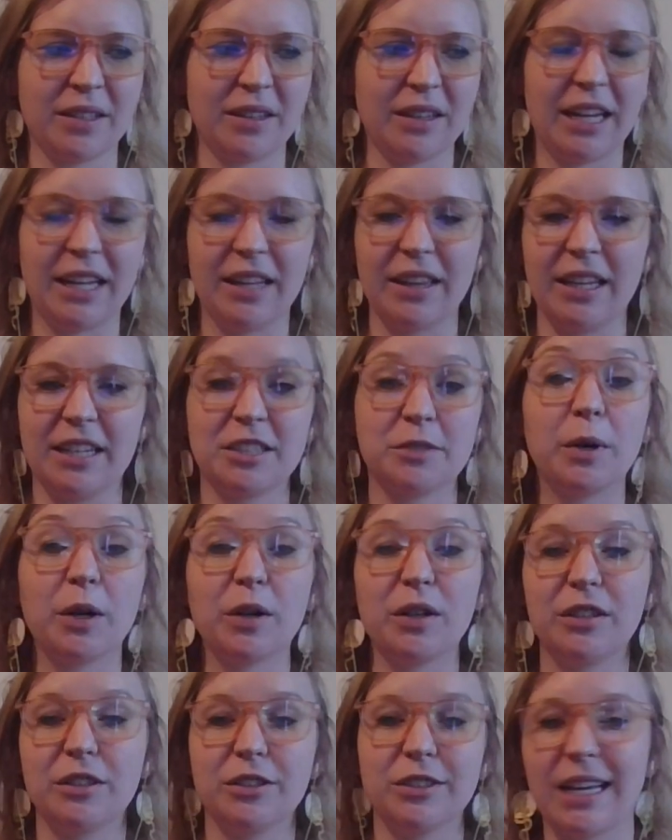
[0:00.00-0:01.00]
like like
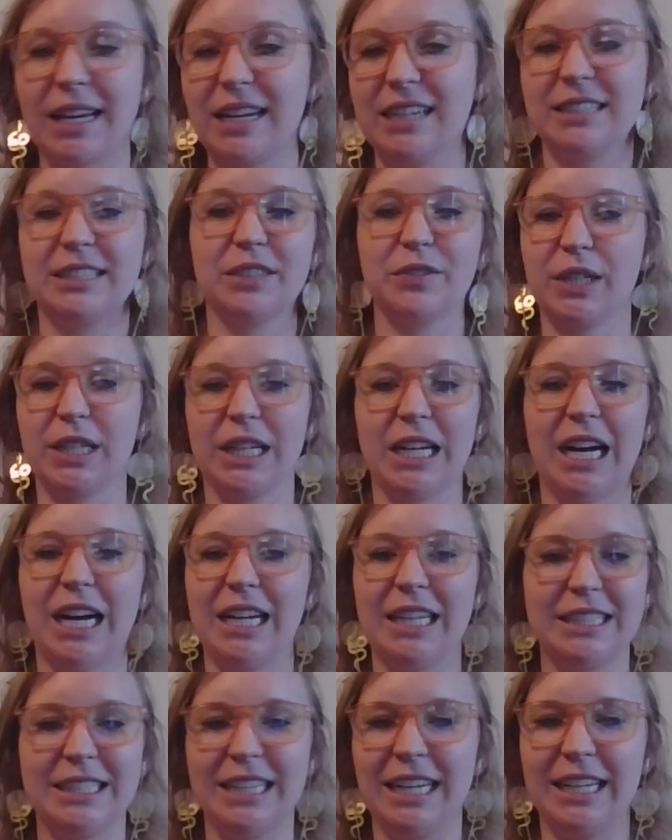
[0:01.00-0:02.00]
smoking just had a different
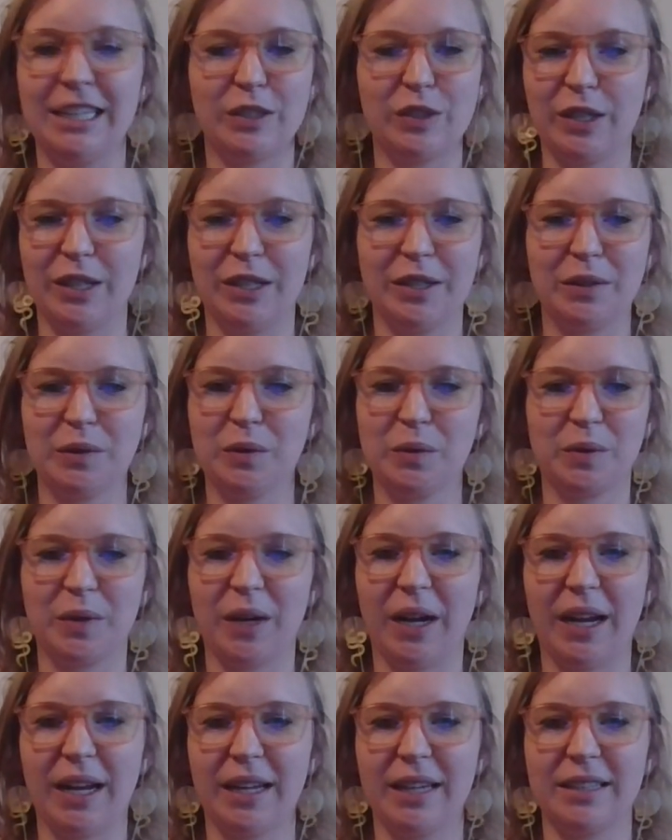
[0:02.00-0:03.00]
connotation
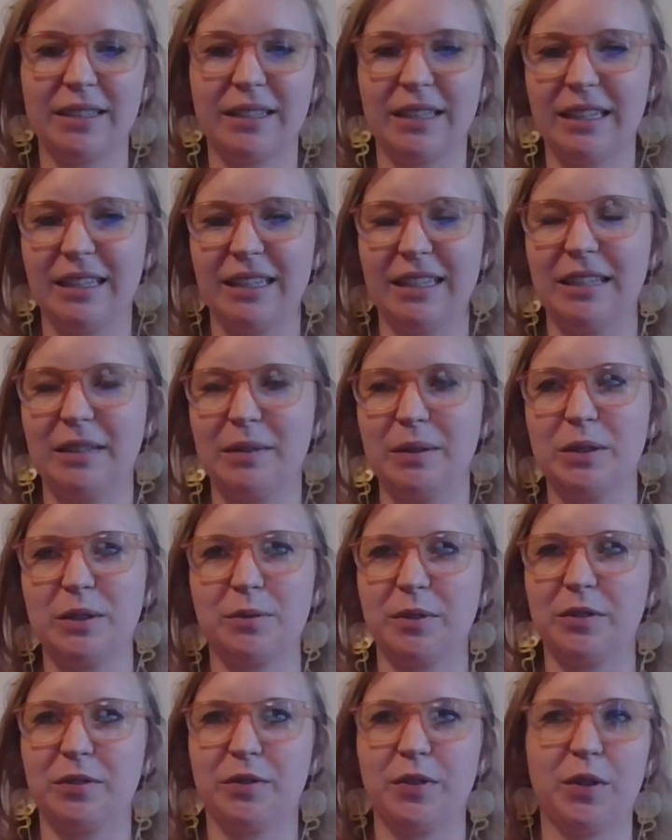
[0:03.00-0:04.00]
right uh, it's
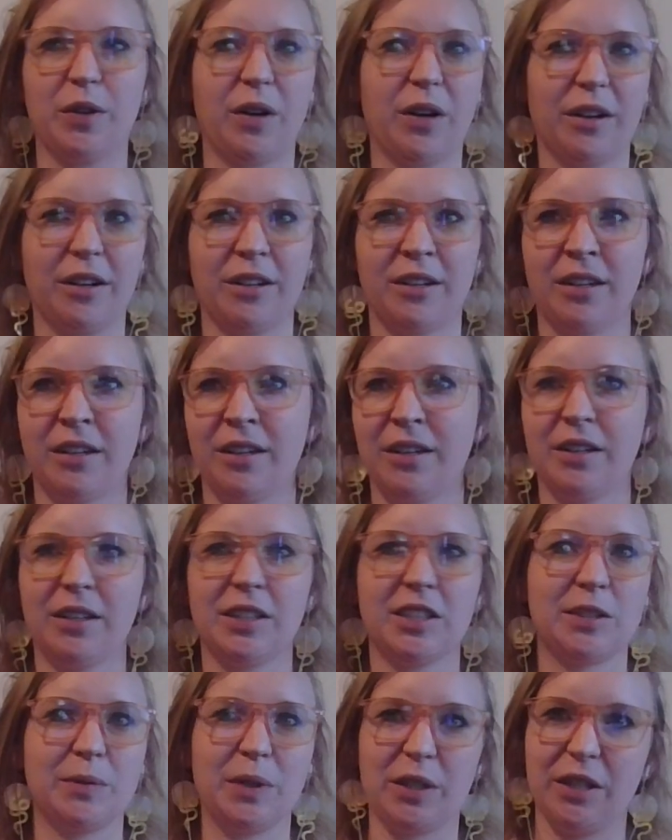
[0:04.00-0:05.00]
before
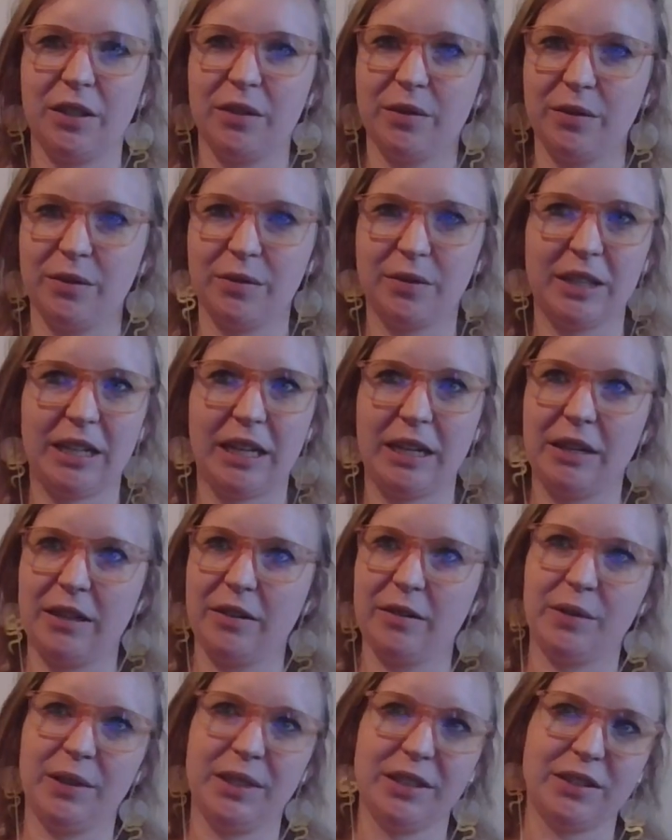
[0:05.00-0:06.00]
smoking can,
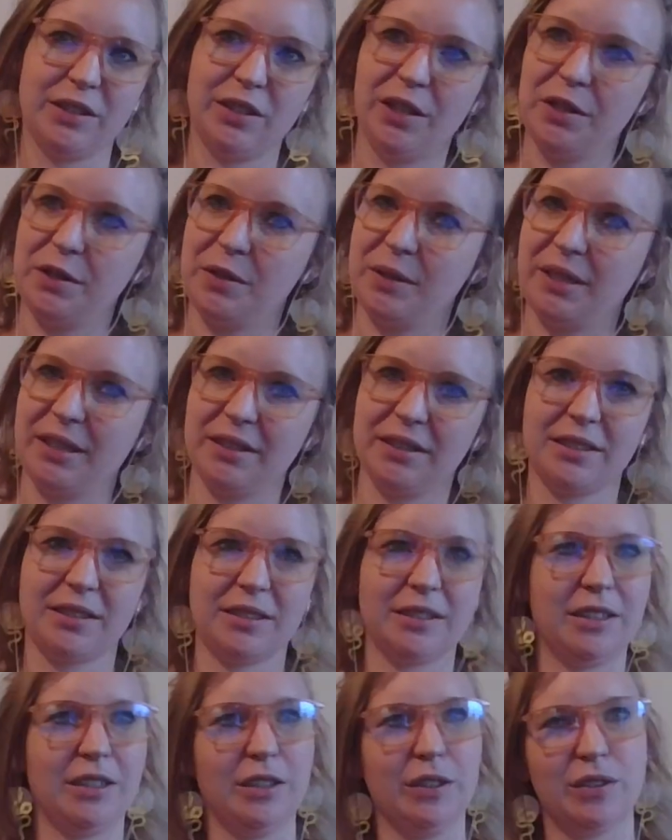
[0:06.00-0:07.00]
was known as
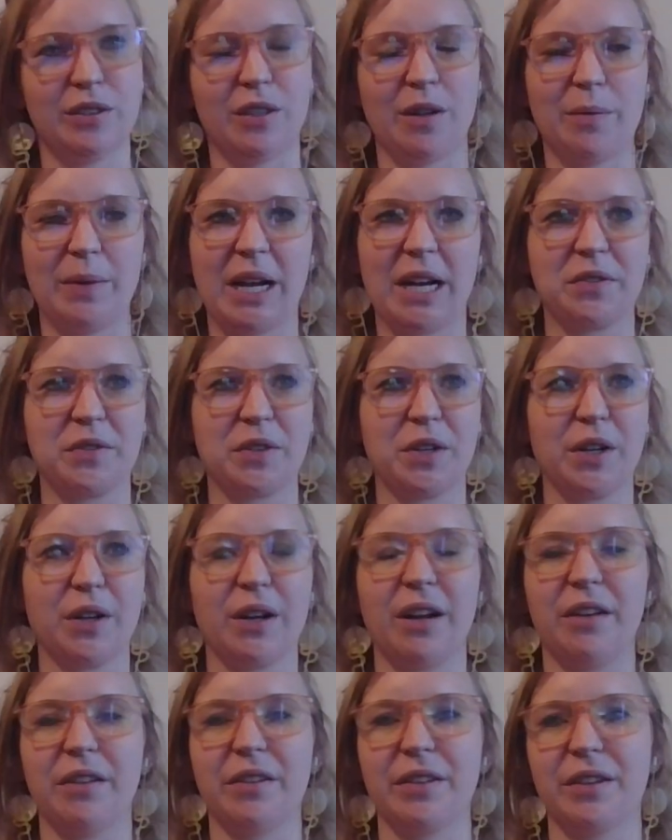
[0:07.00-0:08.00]
you know so bad for your
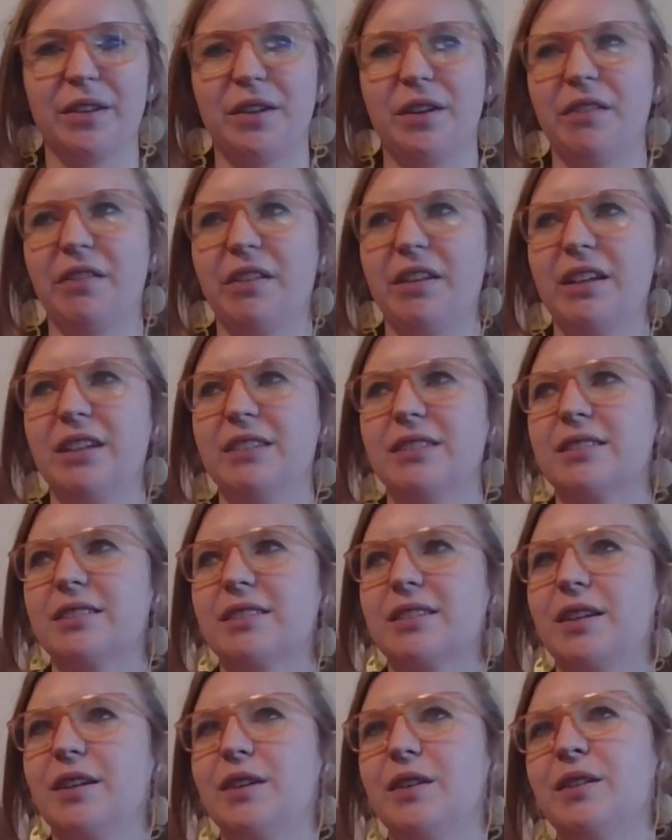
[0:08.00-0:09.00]
health and all this.
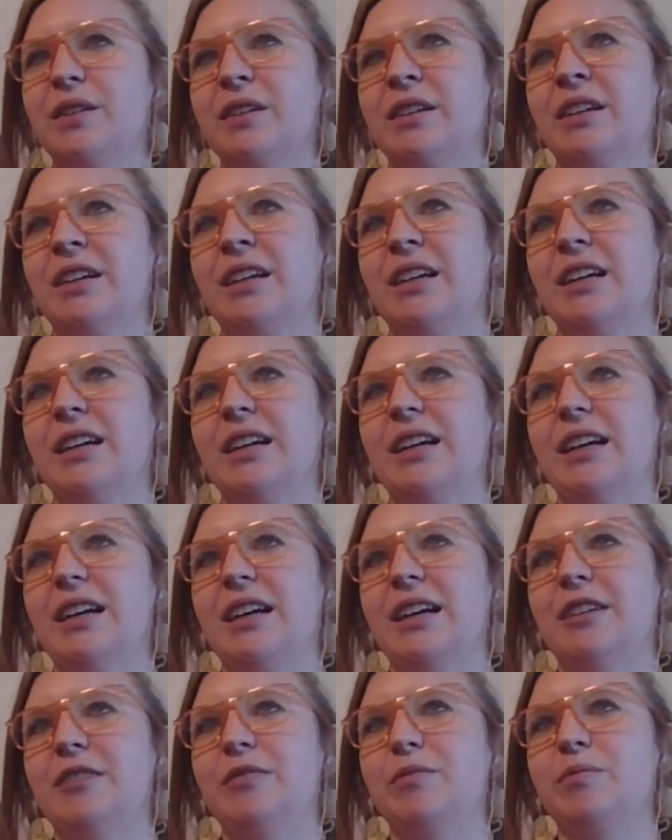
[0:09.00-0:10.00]
So
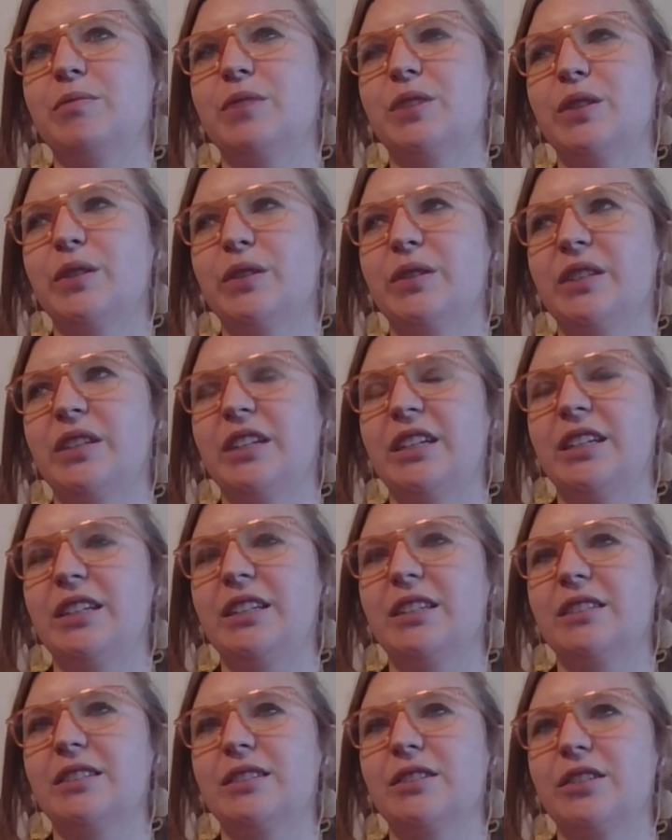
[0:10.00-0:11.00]
um, certainly,
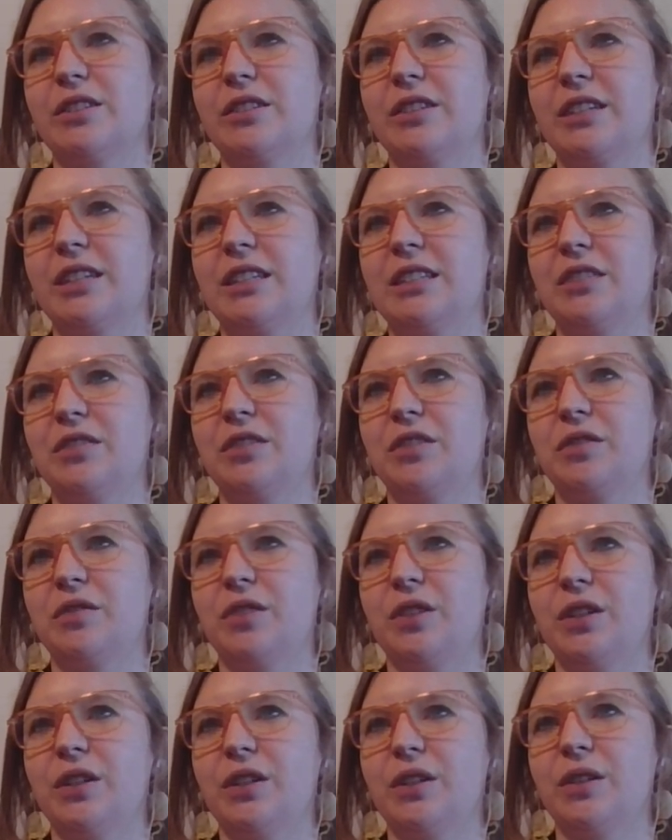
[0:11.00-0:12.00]
certainly a different
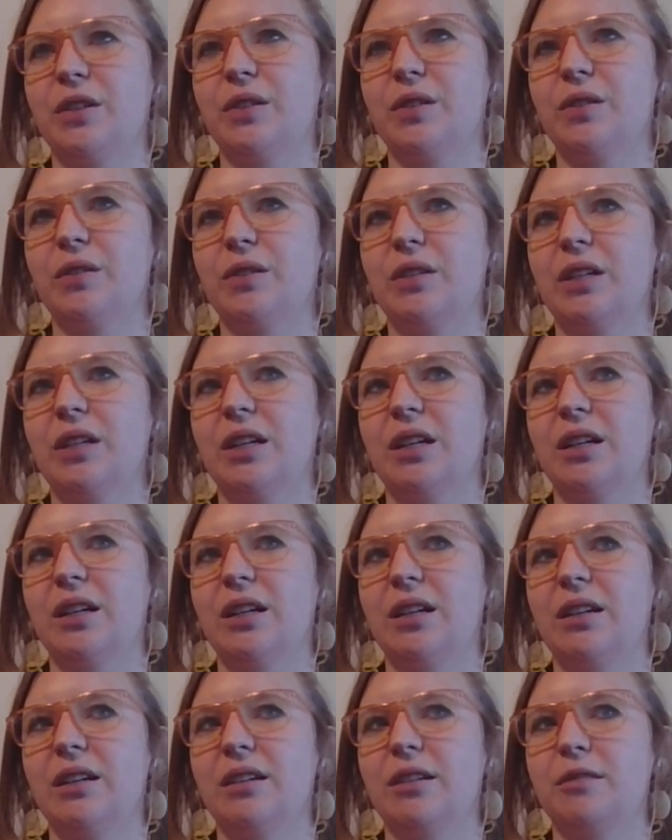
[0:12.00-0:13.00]
view.
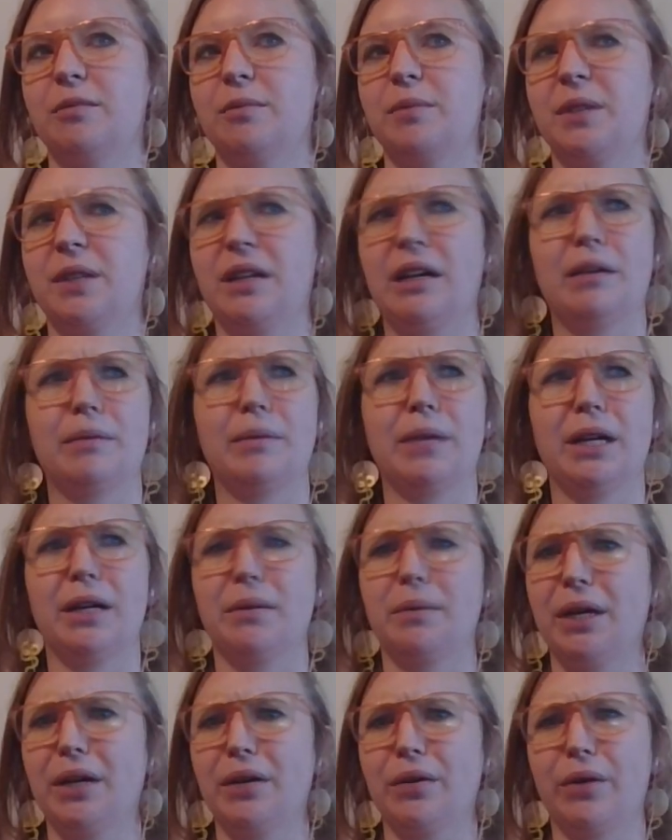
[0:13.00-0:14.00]
Uh, but yeah, my
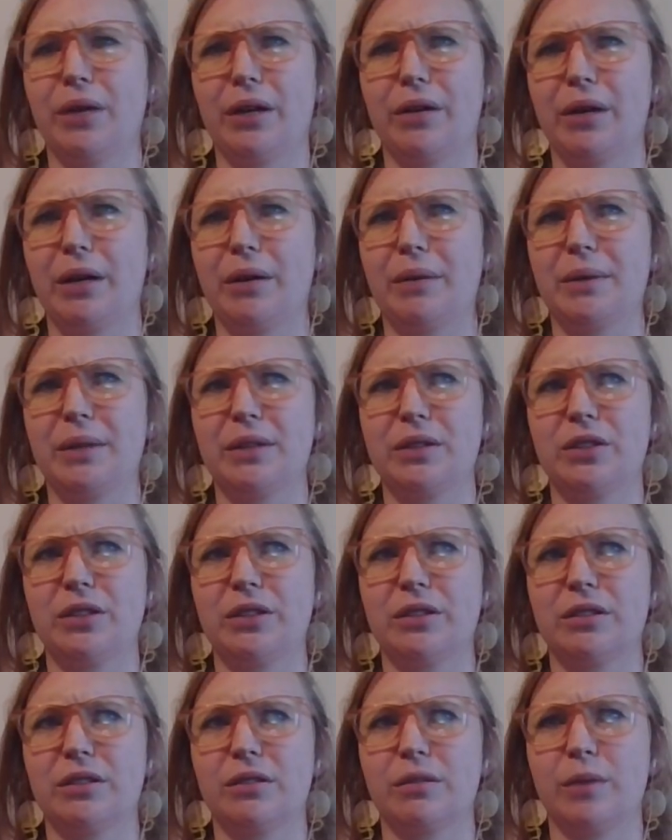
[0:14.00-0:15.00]
my great grandma
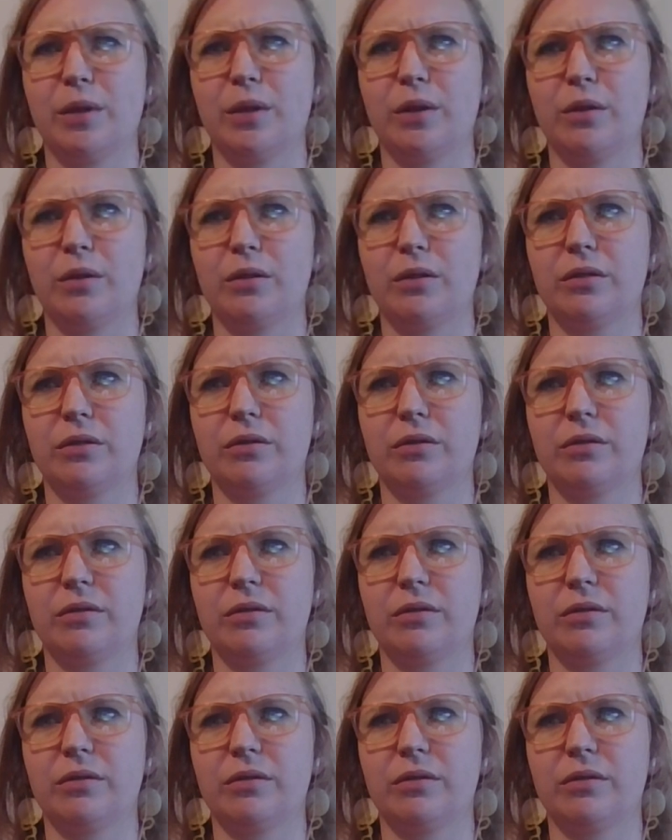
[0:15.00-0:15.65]
she smoked